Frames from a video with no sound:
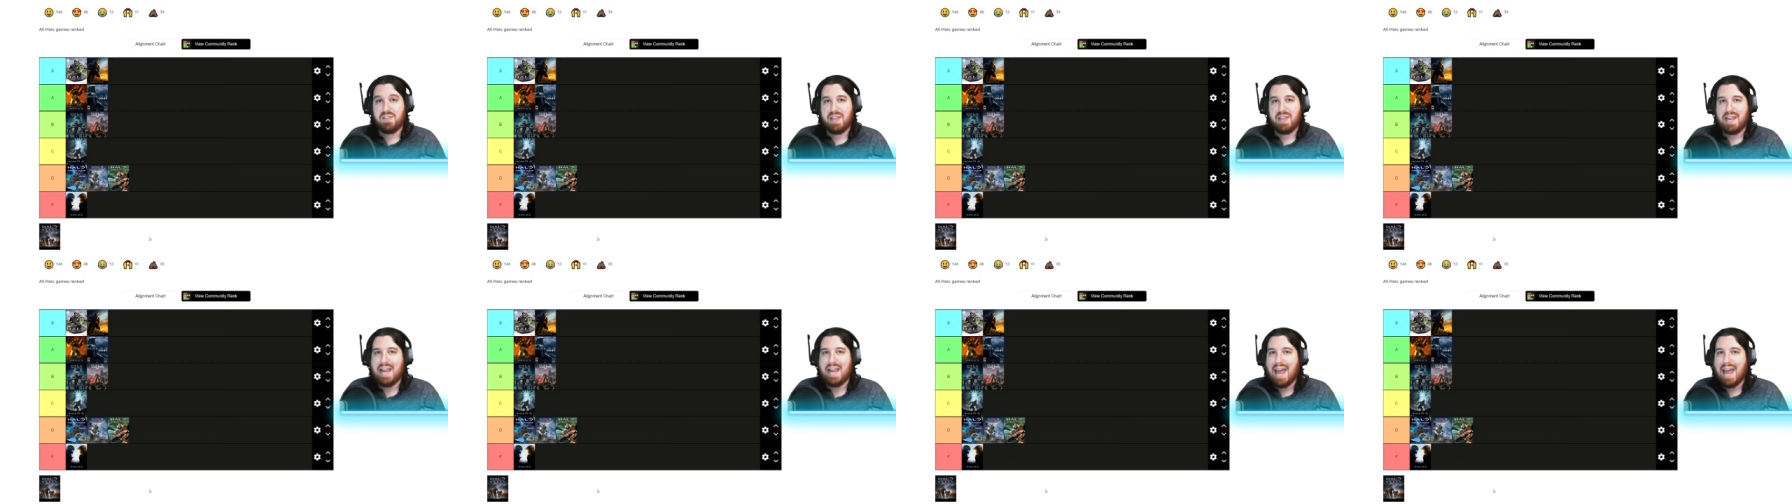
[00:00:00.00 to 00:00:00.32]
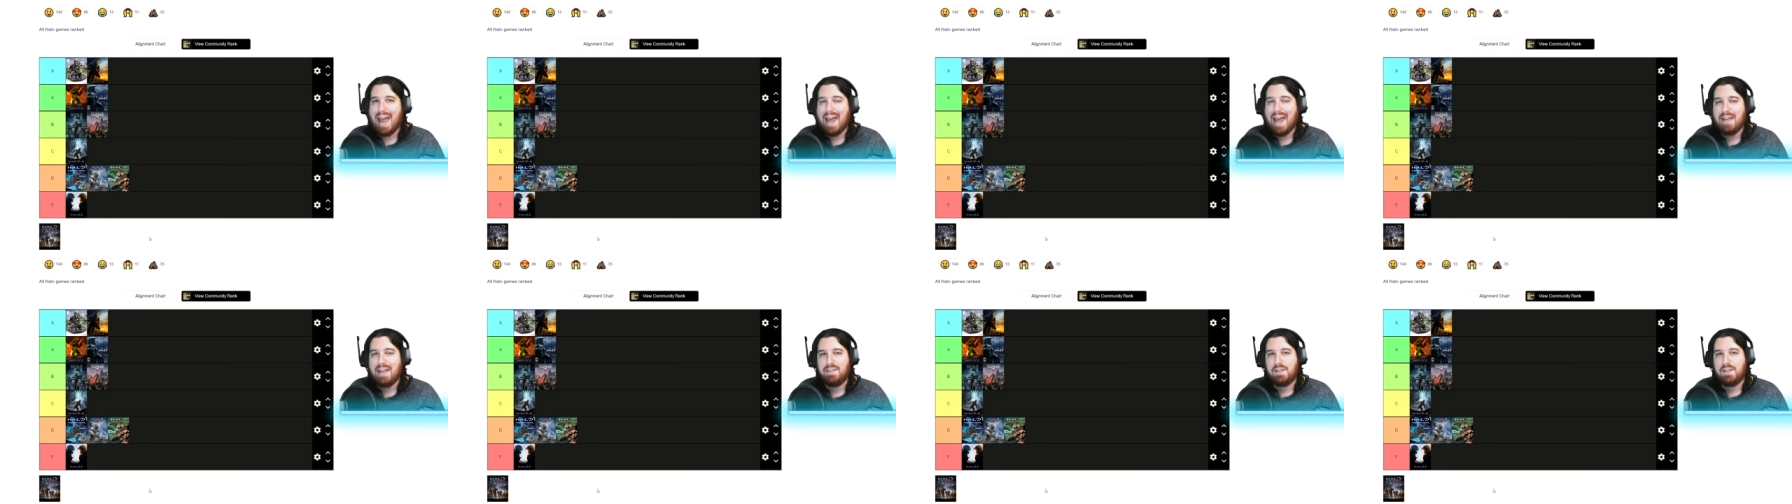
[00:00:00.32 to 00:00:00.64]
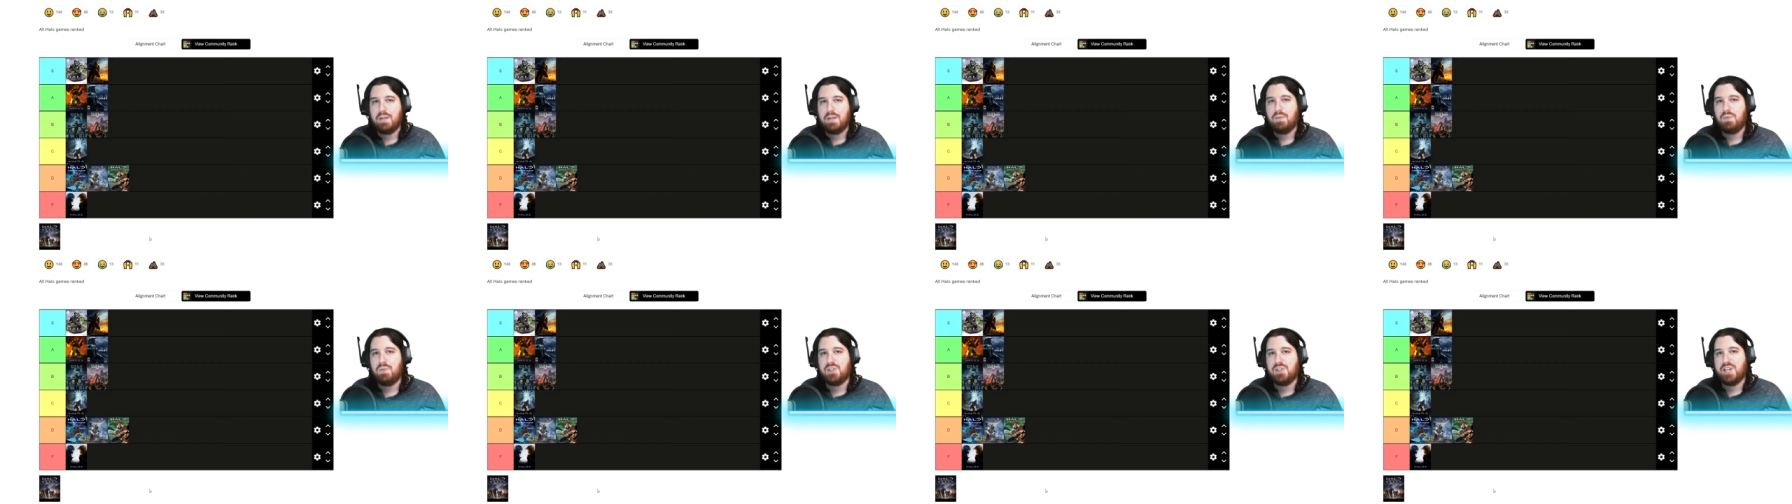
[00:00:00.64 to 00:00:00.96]
they had
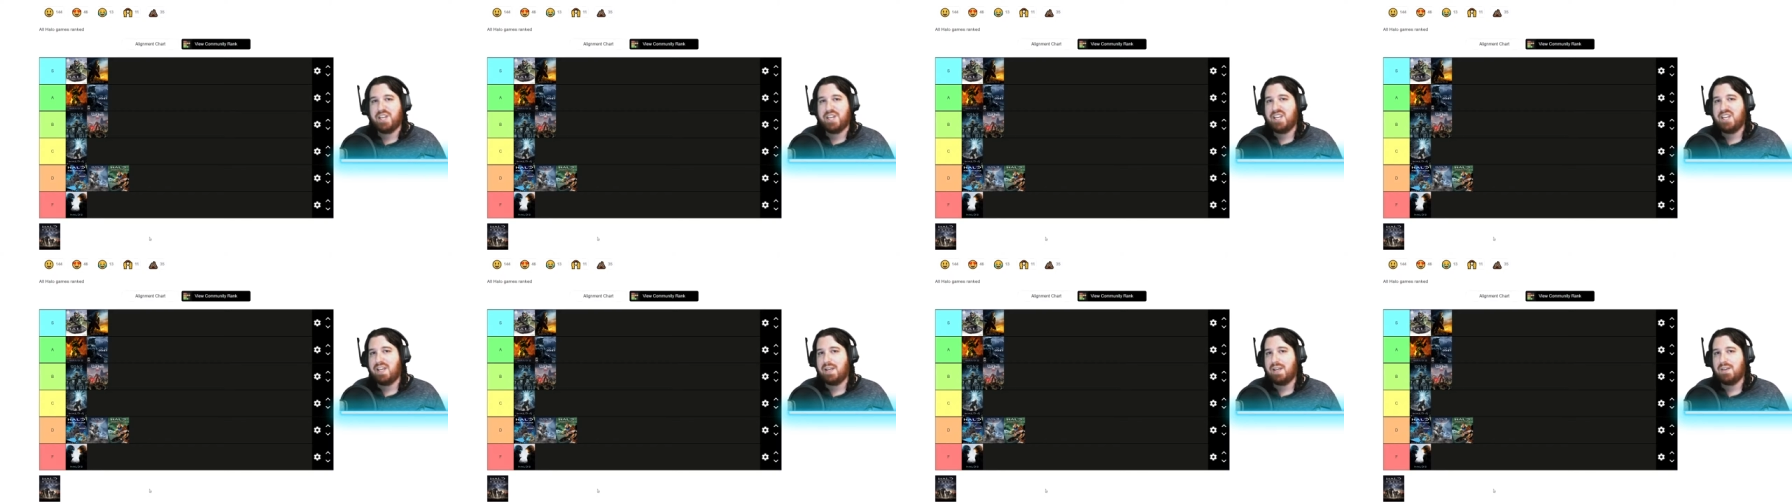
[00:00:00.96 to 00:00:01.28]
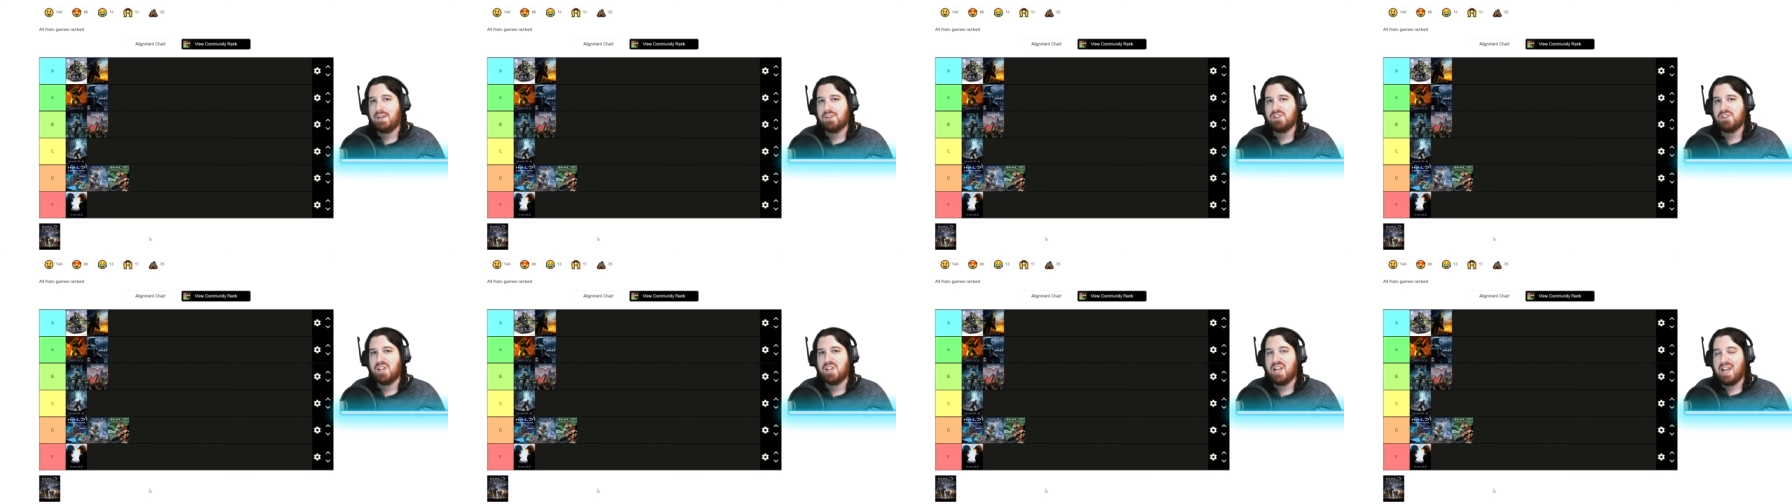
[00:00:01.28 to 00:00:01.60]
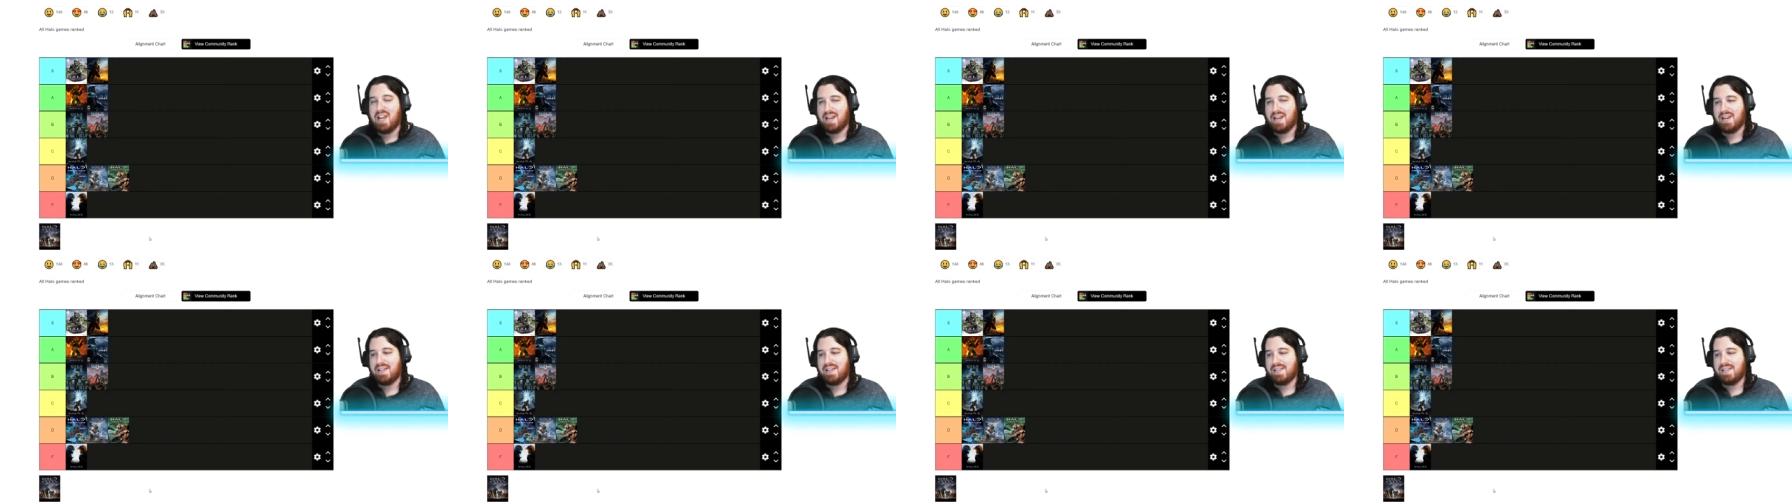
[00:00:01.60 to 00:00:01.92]
to change
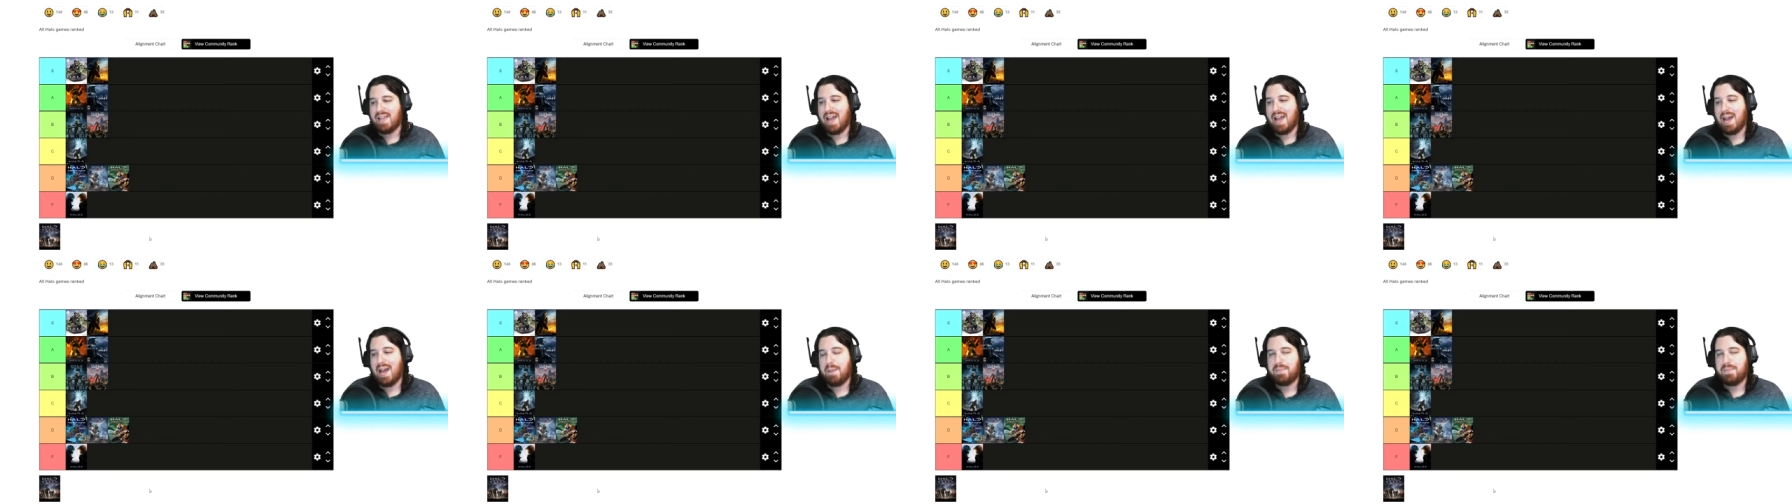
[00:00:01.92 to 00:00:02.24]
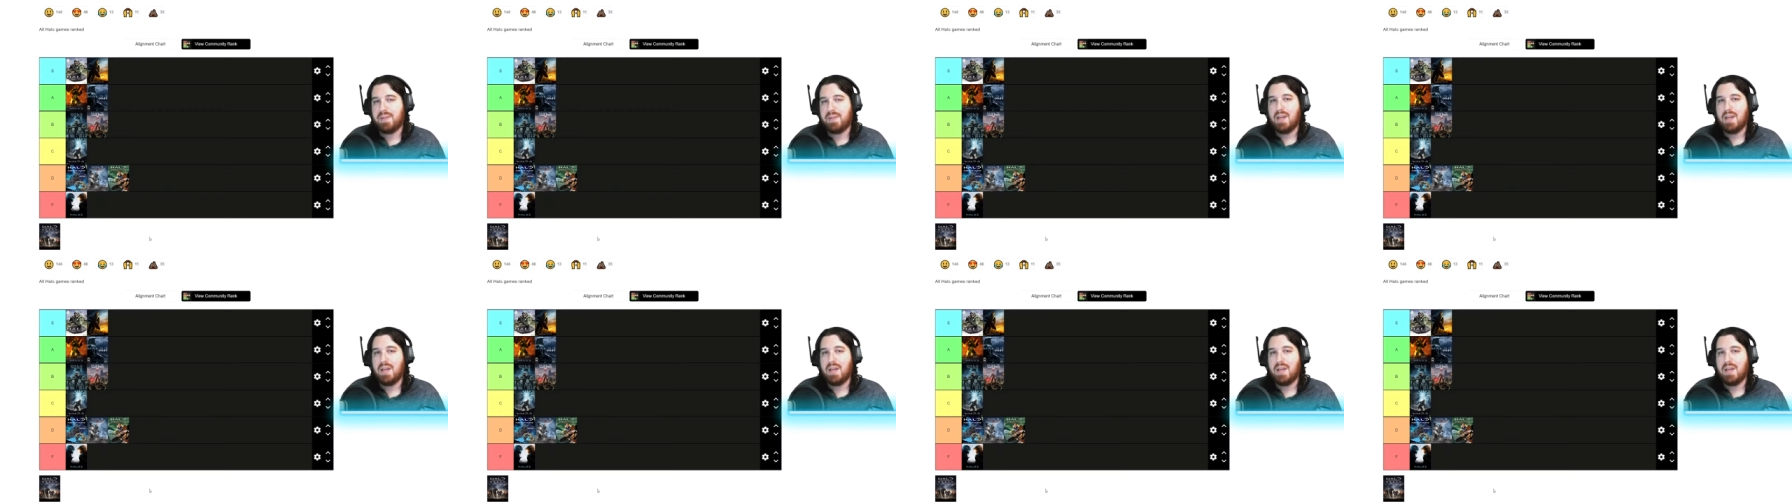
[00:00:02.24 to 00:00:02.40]
and adapt